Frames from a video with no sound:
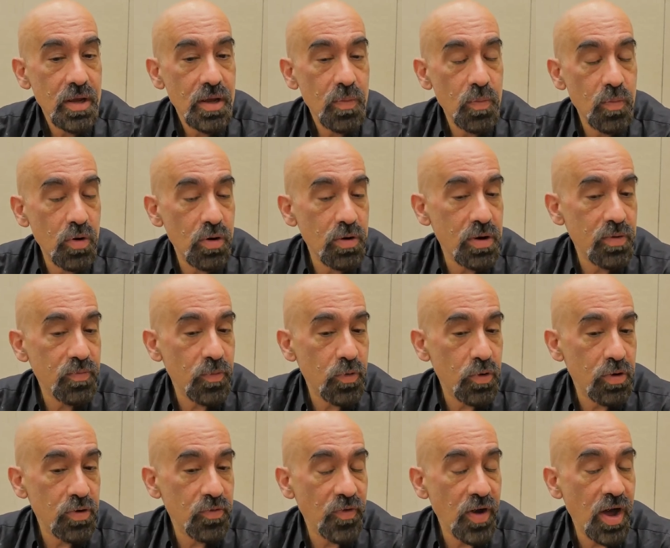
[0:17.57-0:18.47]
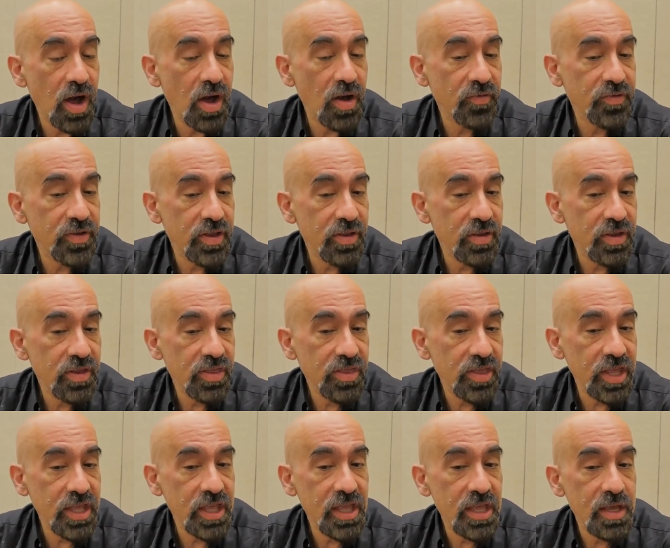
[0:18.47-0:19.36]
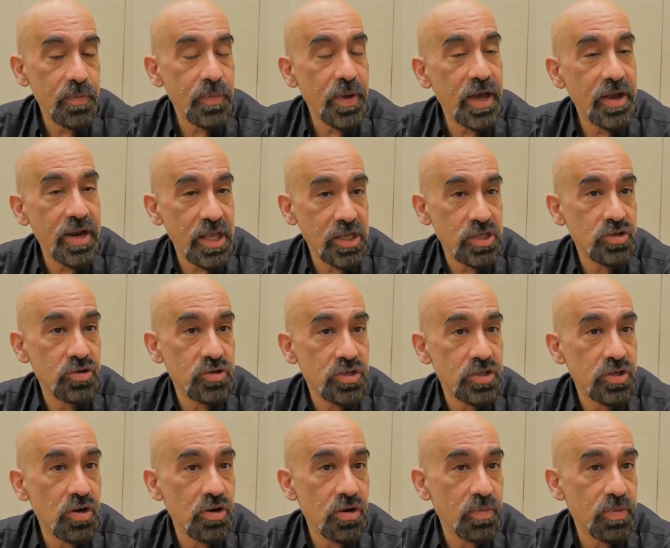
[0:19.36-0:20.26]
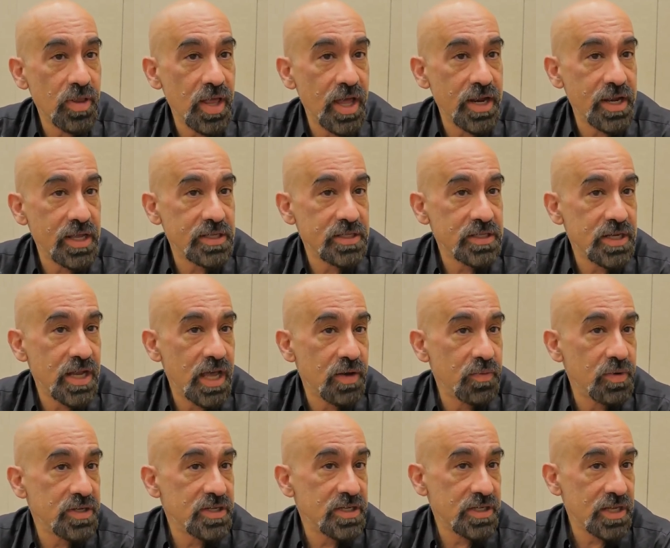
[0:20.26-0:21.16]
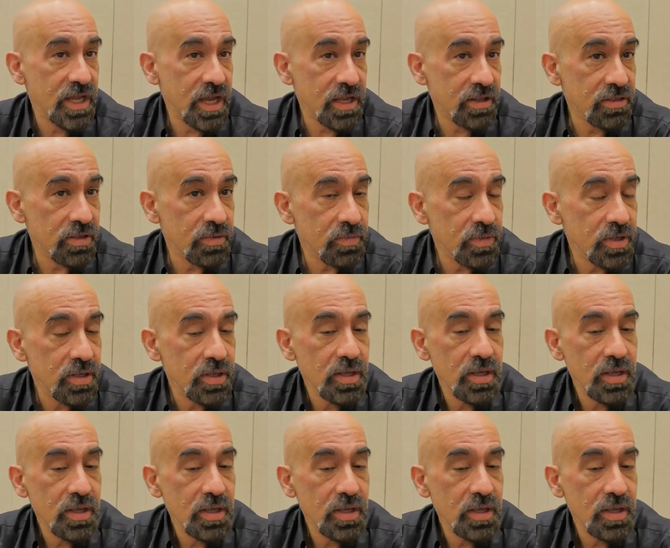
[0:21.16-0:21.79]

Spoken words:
more and more involved in thinking about extrasolar planets and how we detect them.